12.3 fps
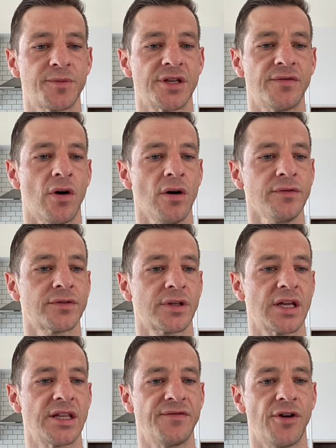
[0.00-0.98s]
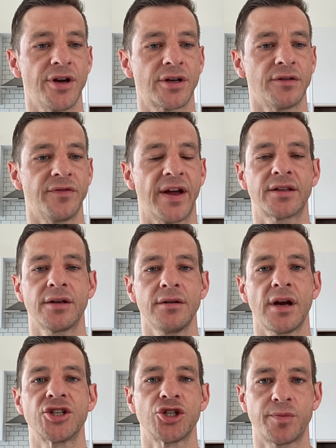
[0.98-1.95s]
involved in the vertical vector,
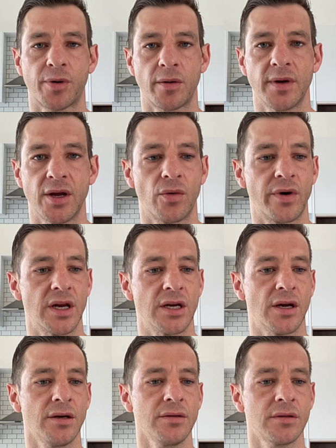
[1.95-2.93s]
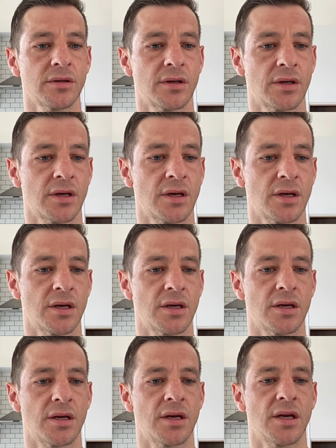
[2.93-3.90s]
as you probably already know,
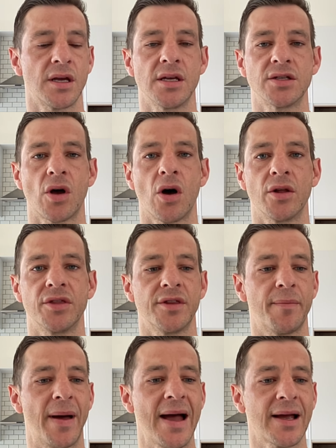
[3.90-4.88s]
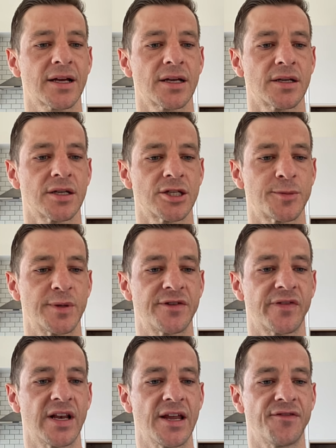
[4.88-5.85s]
is on the back,
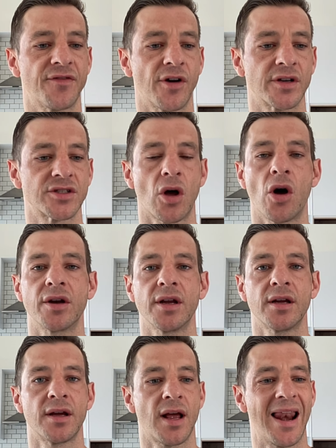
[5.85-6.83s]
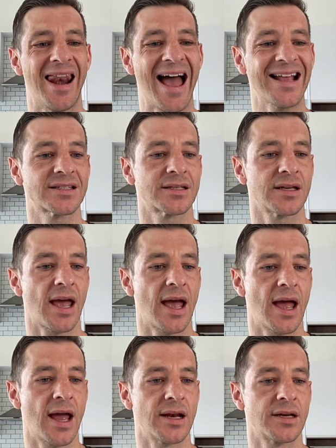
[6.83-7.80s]
specifically focus on lat
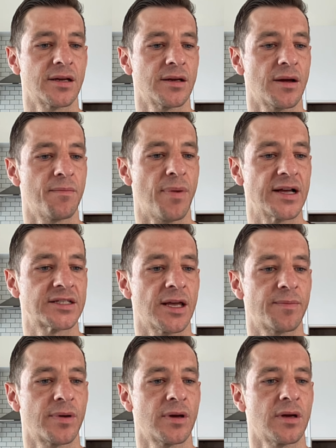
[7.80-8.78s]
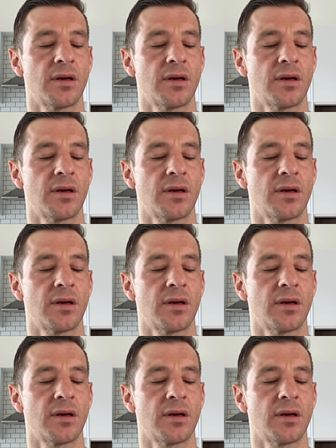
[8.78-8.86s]
and bicep